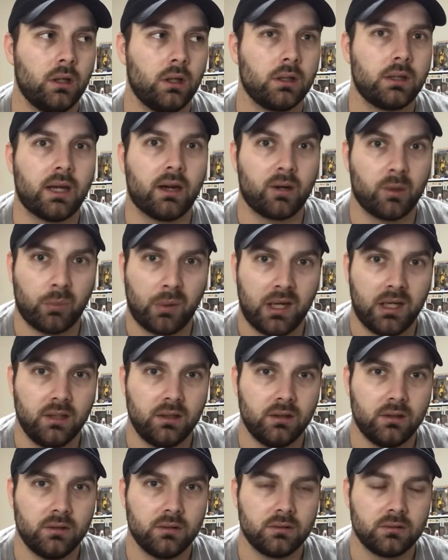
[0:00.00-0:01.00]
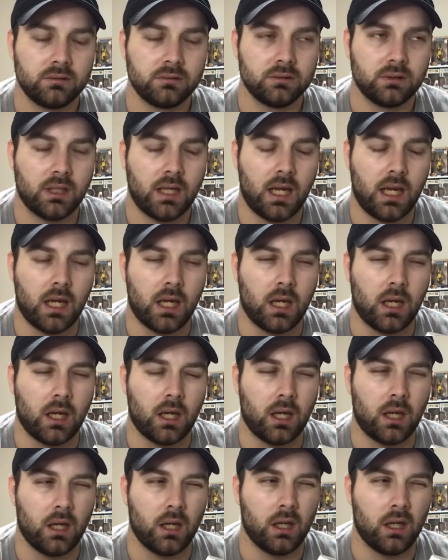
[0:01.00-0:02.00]
Gary Payton
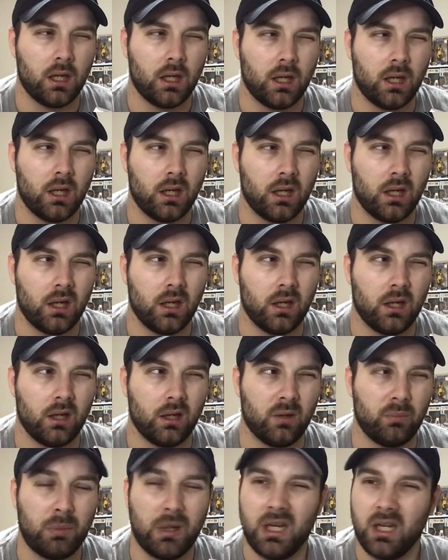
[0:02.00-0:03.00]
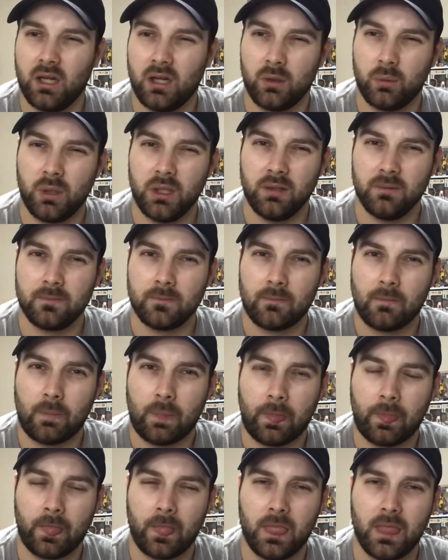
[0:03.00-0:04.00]
and Penny Hardaway,
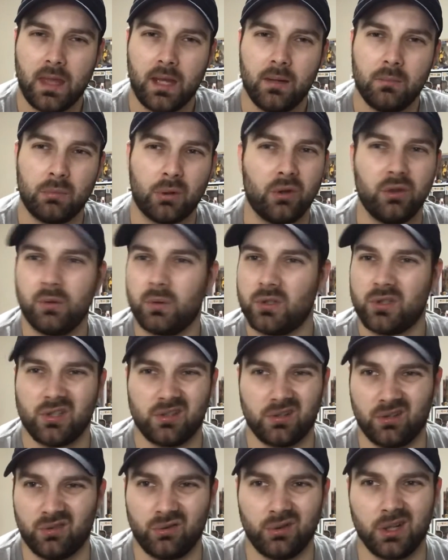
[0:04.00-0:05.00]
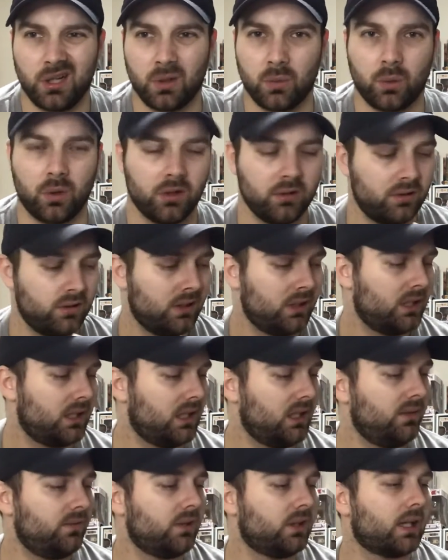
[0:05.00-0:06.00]
both of which I didn't really want.
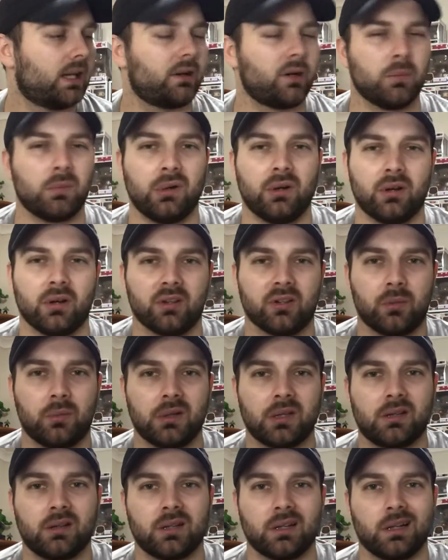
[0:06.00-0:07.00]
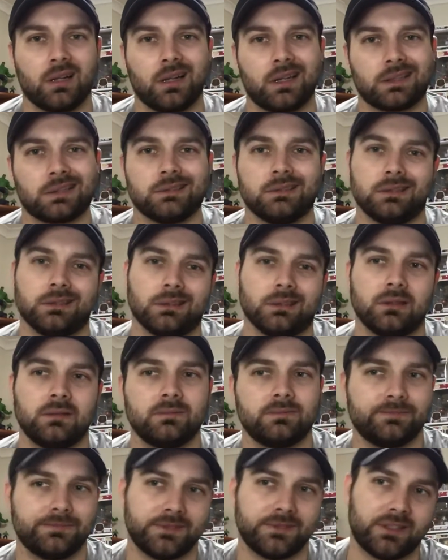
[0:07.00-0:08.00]
Even Larry Bird I was a bit kind of like, oh,
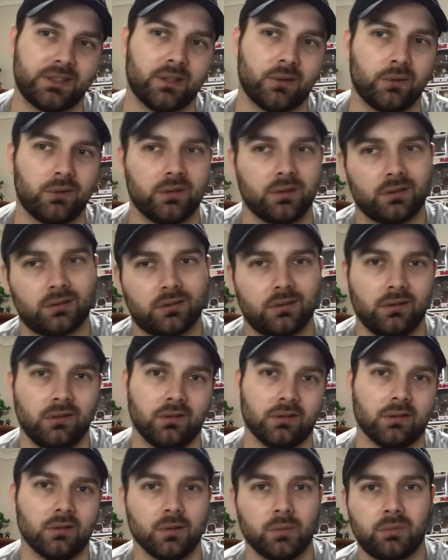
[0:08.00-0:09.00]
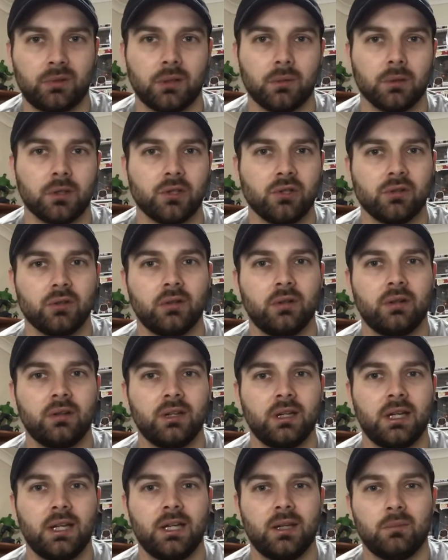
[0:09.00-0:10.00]
Celtics, you know, I probably shouldn't,
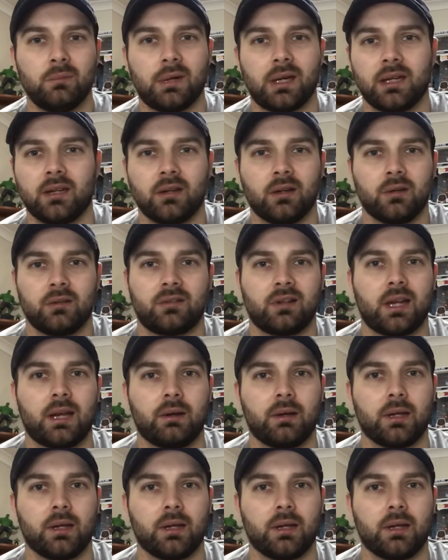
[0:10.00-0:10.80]
but you know, it's Larry